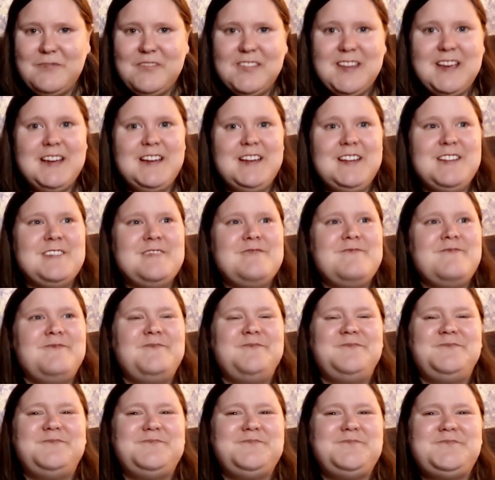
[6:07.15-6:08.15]

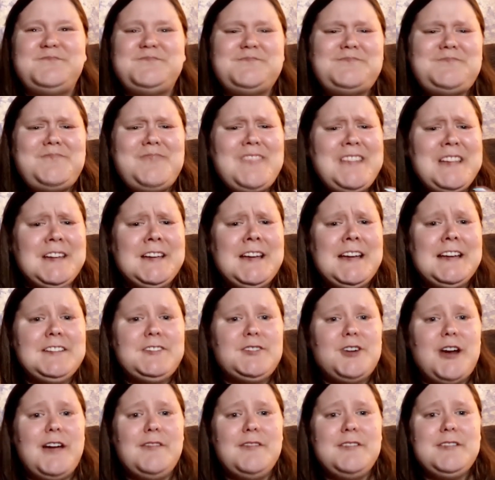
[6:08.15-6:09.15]
And
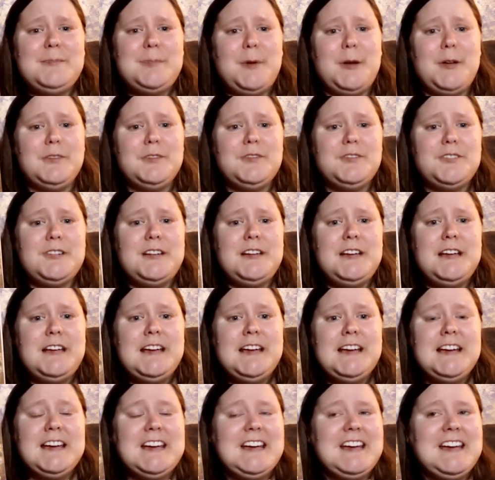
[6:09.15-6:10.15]
Travis Baldree
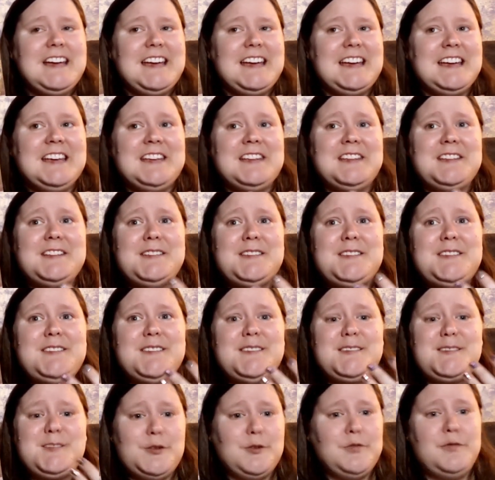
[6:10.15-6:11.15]
is
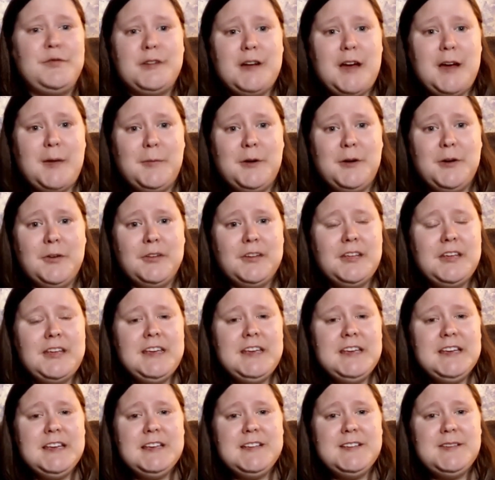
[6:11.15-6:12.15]
so phenomenal.
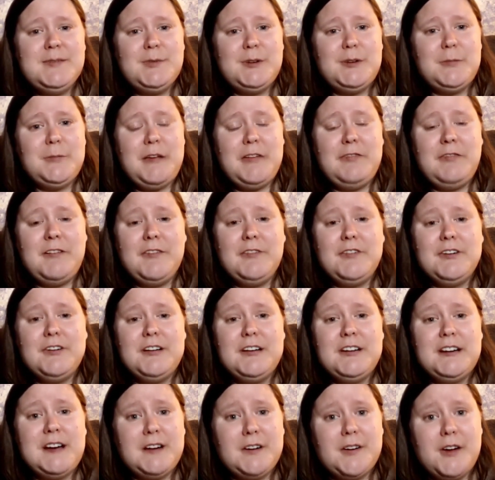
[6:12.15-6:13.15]
He is one of my favorite
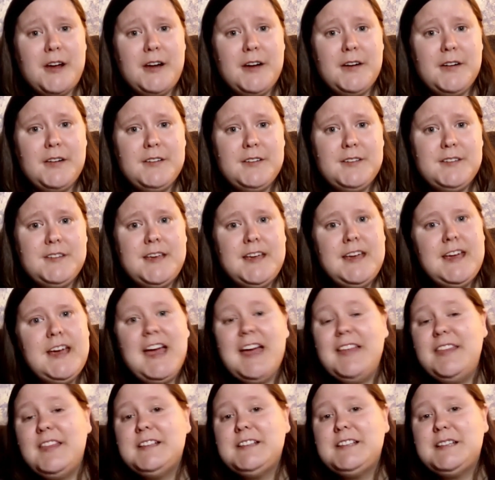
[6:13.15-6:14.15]
narrators,
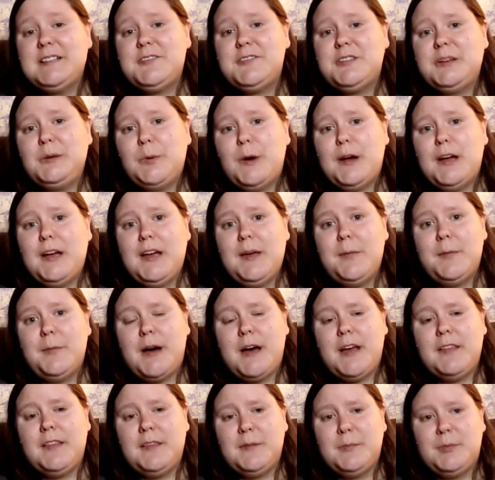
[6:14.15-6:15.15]
and that's actually why I
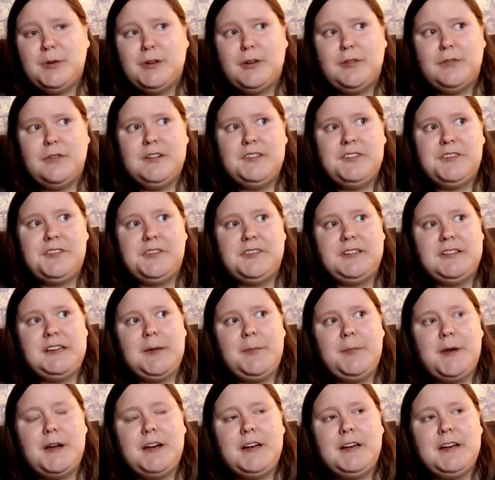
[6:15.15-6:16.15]
bought the book originally. I
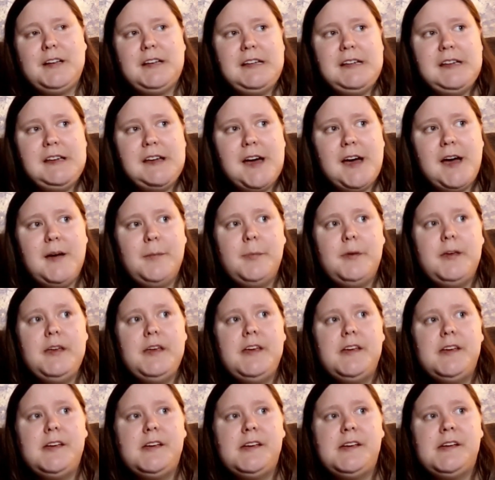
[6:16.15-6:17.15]
bought an
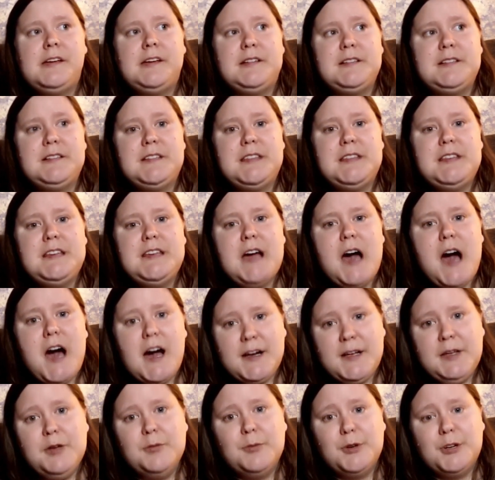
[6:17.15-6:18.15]
e-copy and the
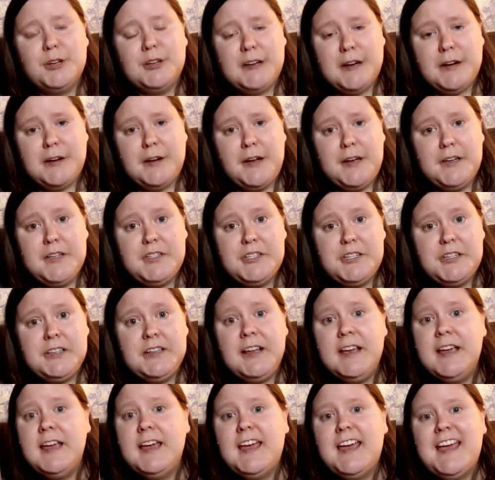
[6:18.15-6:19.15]
audiobook narration,
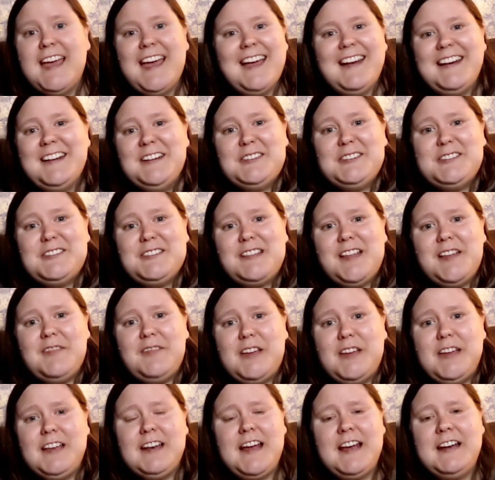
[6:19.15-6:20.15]
and I just love
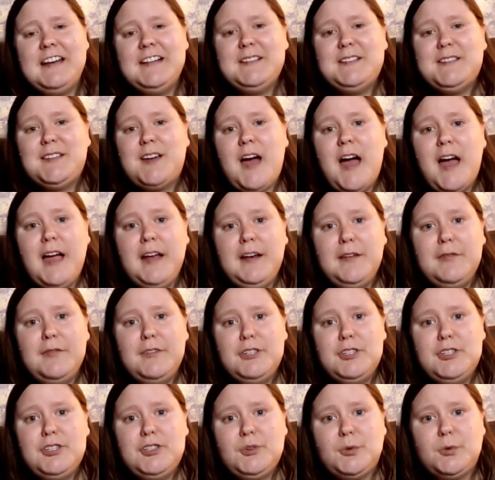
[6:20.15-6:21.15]
it. And it's kind of a
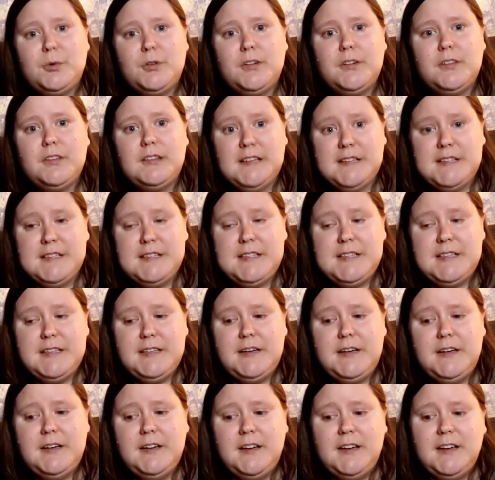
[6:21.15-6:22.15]
short listen.
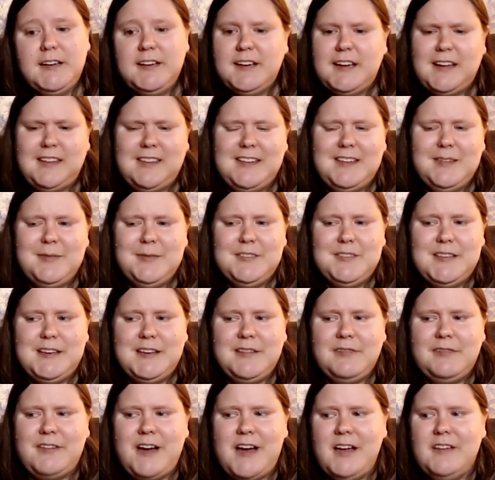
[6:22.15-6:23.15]
I think it was
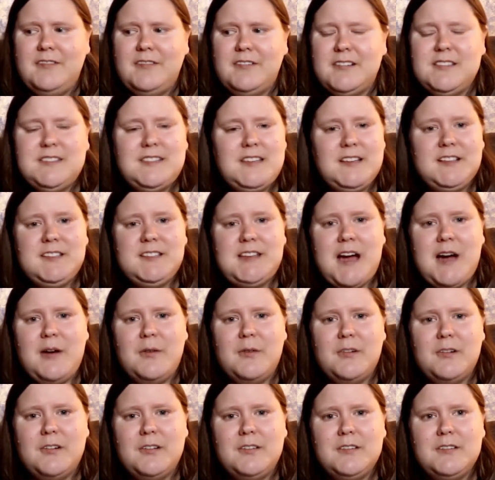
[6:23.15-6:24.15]
like 5 or 6
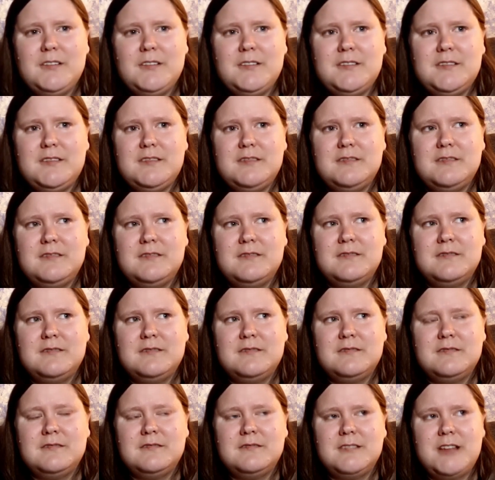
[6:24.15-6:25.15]
hours.
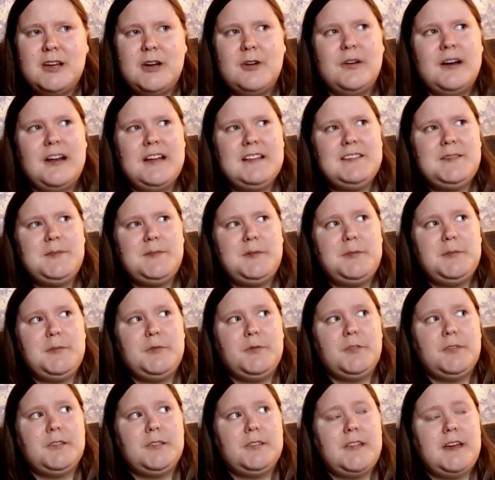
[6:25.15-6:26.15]
No, it has to be more
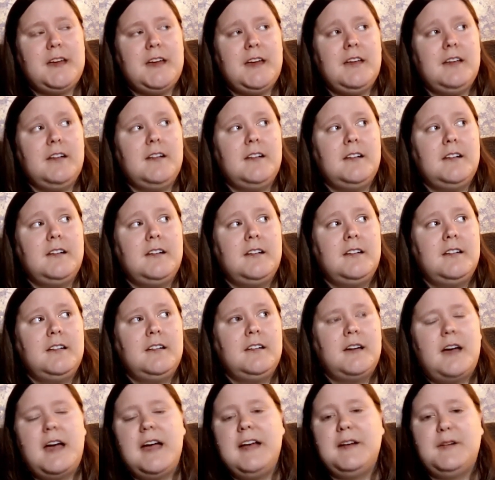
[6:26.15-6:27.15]
than that.
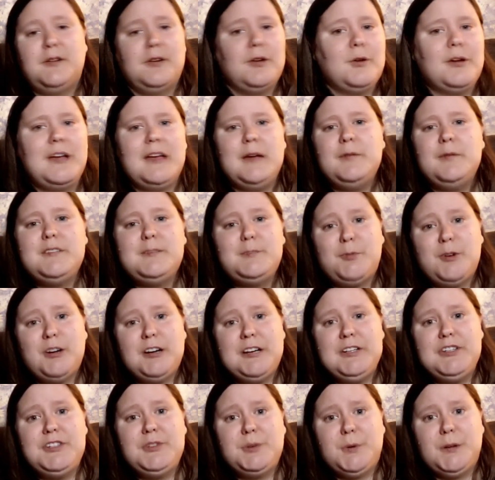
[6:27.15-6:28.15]
I don't know. It was pretty
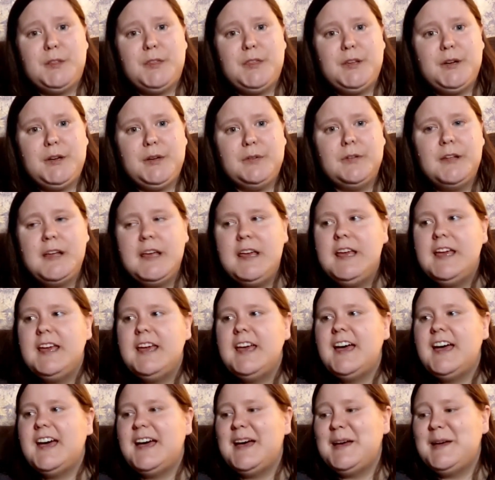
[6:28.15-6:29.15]
short though.
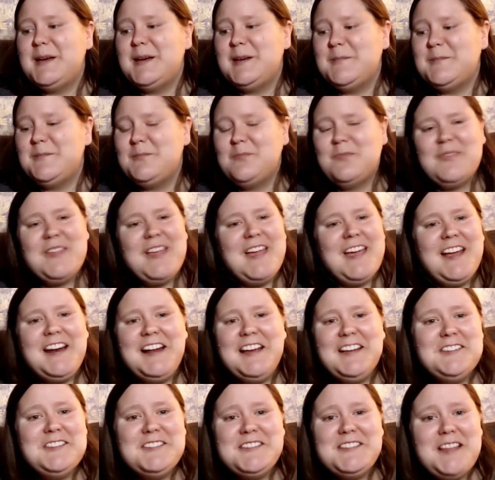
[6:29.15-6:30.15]
And
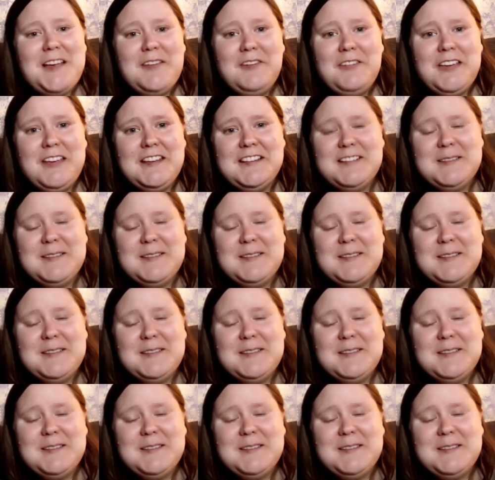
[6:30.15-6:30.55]
I just love it.